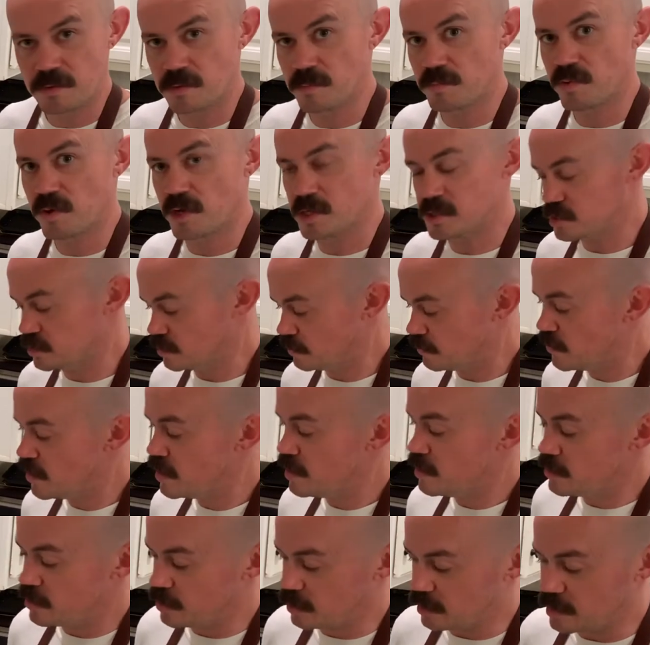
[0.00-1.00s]
impress them,
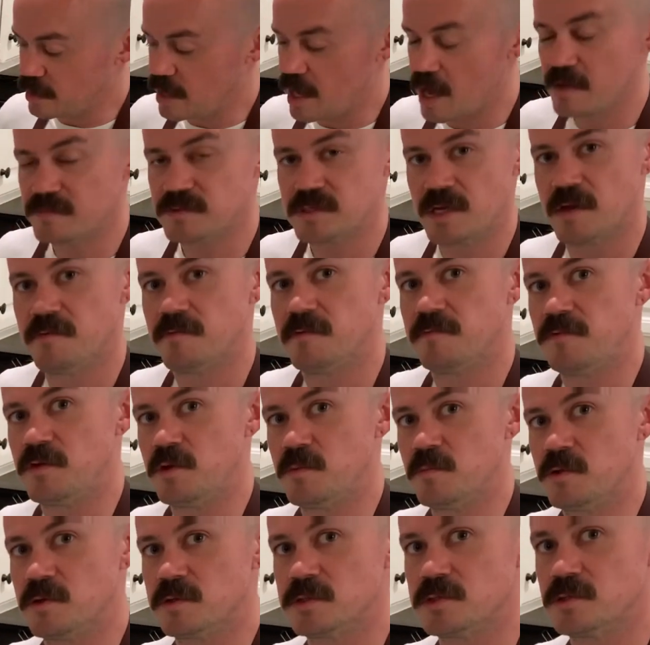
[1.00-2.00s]
you're gonna have to have a few more